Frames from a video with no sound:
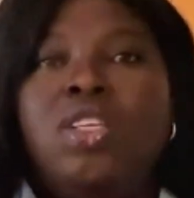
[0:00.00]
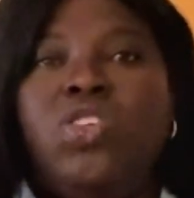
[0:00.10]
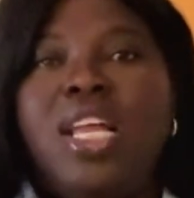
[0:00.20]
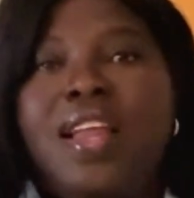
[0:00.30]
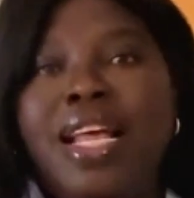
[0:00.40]

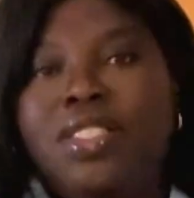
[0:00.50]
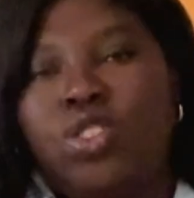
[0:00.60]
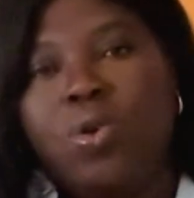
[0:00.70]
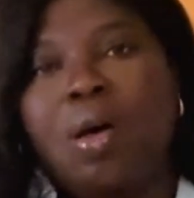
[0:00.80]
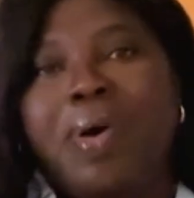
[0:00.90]
So now let's
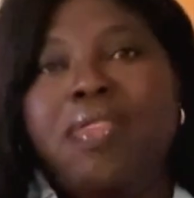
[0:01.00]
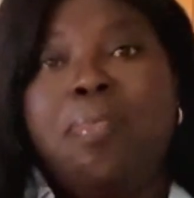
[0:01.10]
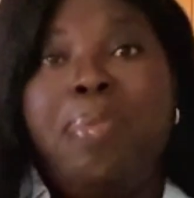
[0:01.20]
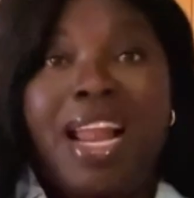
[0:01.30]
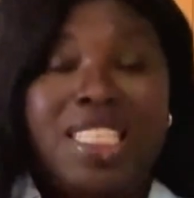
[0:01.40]
talk about
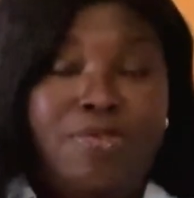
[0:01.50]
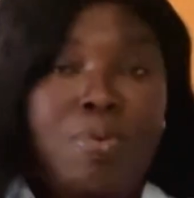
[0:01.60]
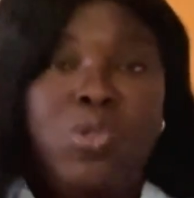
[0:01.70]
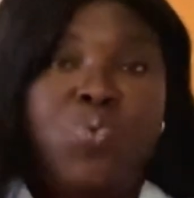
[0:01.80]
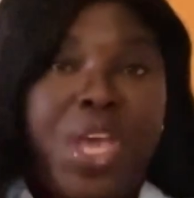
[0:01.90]
the
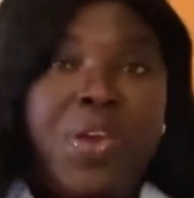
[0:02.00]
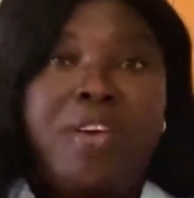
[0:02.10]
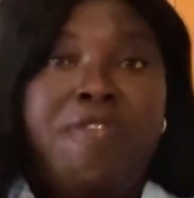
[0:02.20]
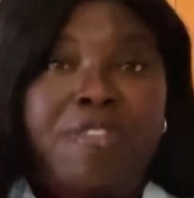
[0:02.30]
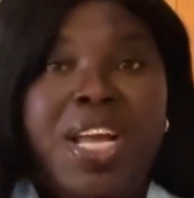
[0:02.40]
platforms where you
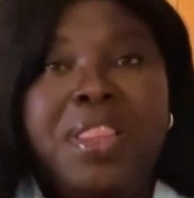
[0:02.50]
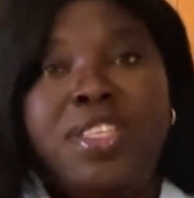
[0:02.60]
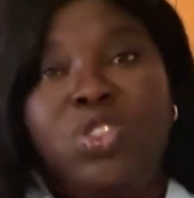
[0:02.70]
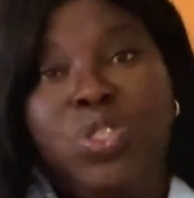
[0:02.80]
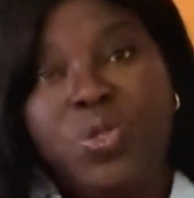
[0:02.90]
can find
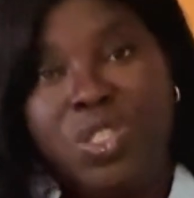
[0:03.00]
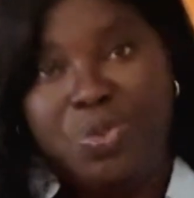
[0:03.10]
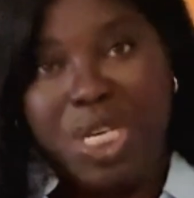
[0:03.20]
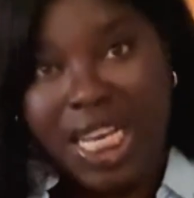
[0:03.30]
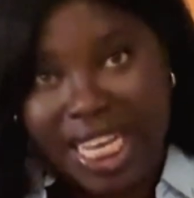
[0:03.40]
these
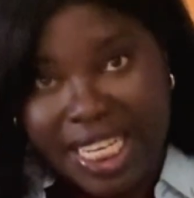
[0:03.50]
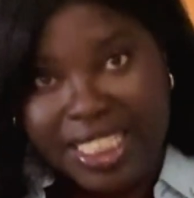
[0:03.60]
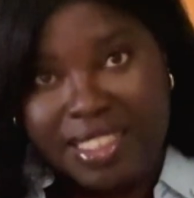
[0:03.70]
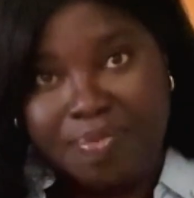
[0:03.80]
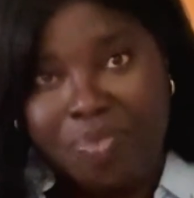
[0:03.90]
tutoring
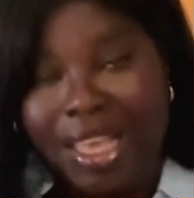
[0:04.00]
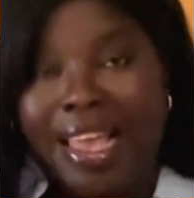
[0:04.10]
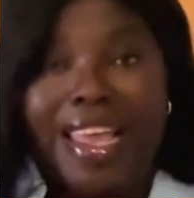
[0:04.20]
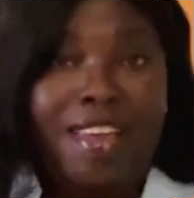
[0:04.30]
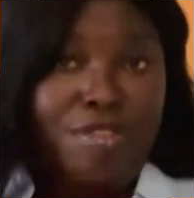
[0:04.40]
gigs.
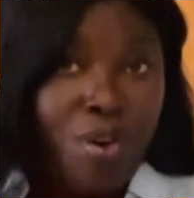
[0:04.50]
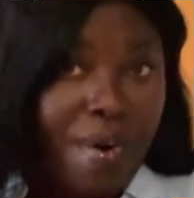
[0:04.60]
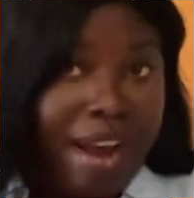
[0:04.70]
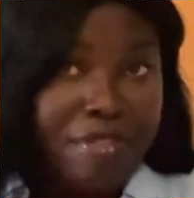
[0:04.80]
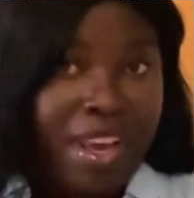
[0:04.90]
If
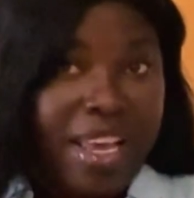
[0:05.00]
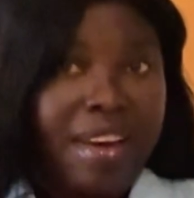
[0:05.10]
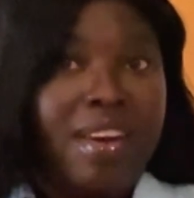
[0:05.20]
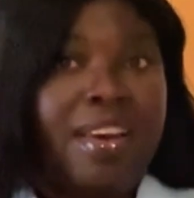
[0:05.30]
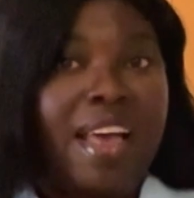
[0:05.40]
you're
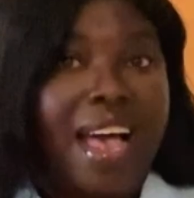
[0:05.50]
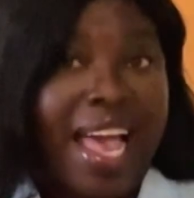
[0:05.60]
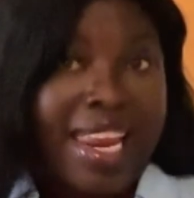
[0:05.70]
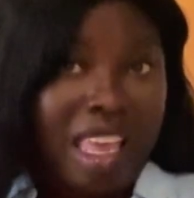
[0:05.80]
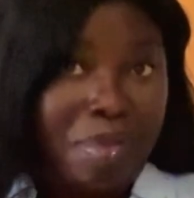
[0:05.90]
African,
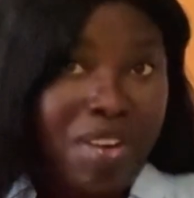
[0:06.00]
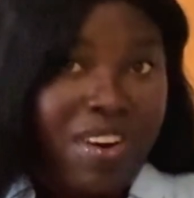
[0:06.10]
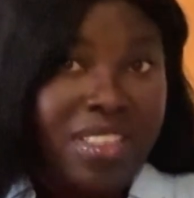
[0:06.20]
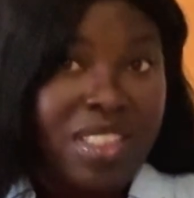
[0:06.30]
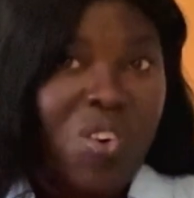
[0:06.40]
an
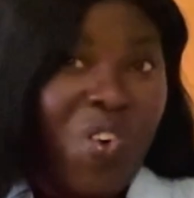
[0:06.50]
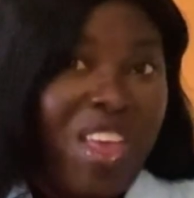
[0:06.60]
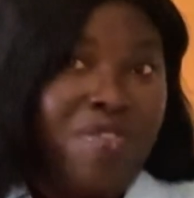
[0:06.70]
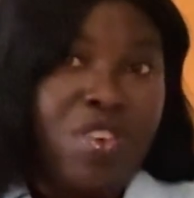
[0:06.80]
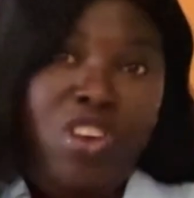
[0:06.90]
immigrant, or
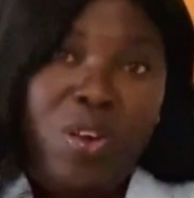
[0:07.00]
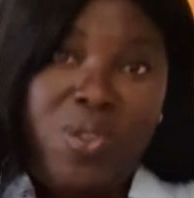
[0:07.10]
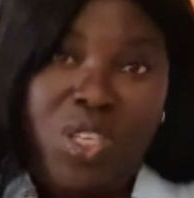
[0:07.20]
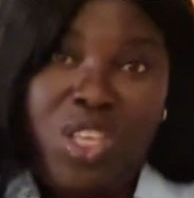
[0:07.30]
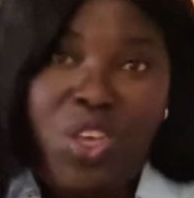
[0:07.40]
even
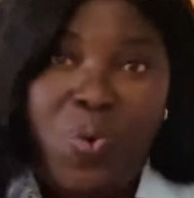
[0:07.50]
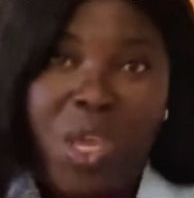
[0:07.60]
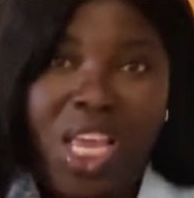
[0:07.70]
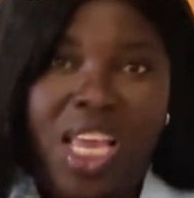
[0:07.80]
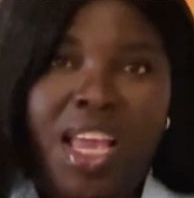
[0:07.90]
new to the
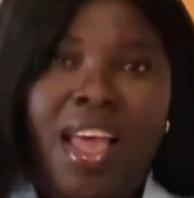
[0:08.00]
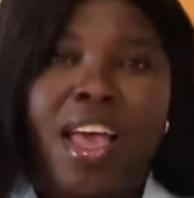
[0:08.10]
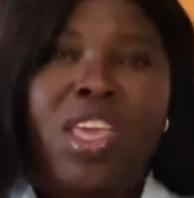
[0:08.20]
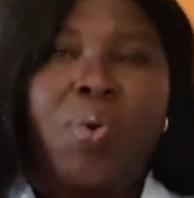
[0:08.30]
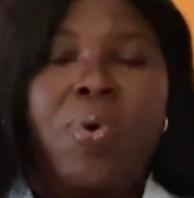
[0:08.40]
UK,
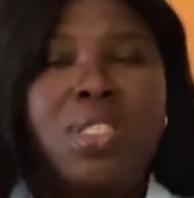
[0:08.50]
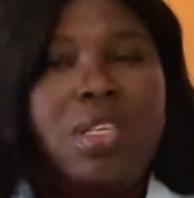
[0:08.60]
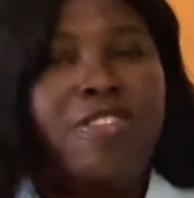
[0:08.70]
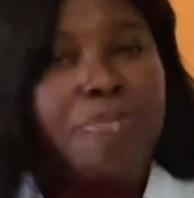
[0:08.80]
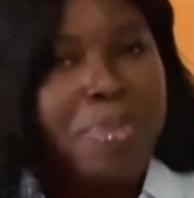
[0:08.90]
you want
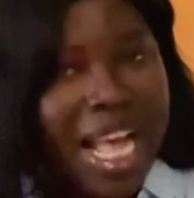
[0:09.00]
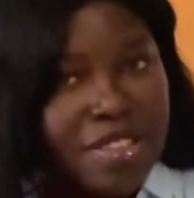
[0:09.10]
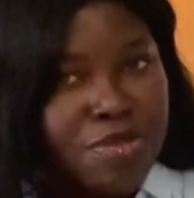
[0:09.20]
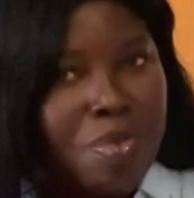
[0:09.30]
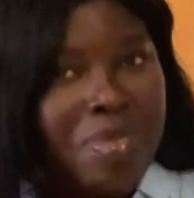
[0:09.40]
a
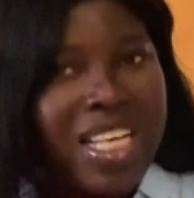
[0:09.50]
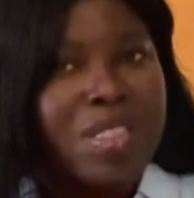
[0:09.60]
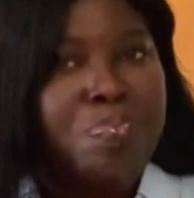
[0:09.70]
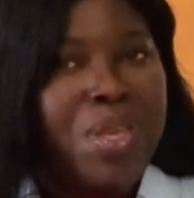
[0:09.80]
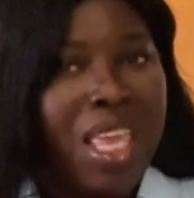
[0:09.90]
platform
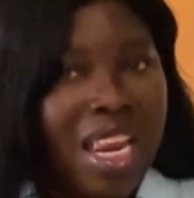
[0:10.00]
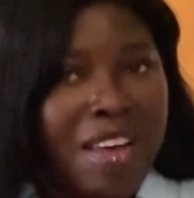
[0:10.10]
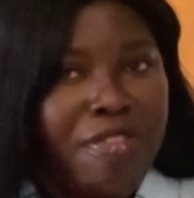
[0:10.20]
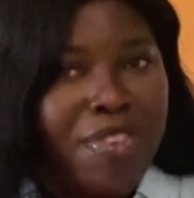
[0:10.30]
that's beginner